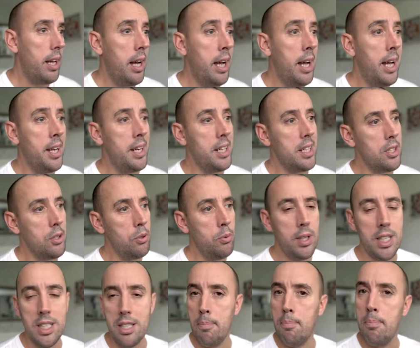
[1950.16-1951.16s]
and it's
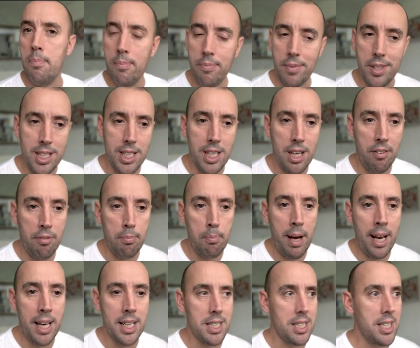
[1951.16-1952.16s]
always a tough
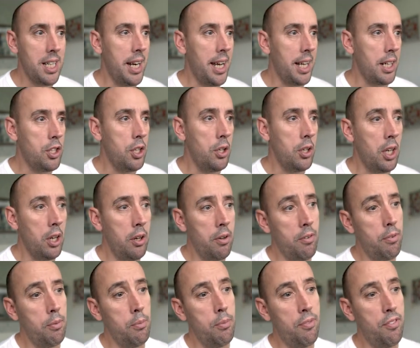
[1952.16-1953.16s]
balancing act. Do you go
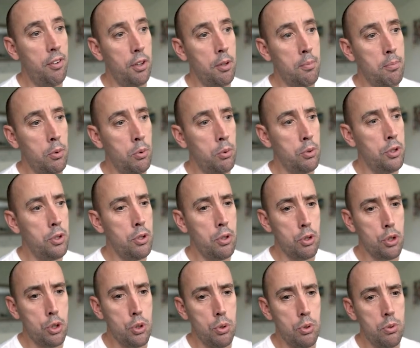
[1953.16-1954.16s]
for the more
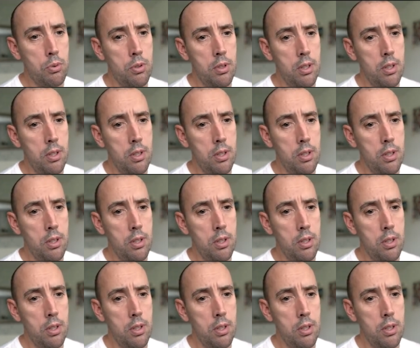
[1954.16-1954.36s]
neutral,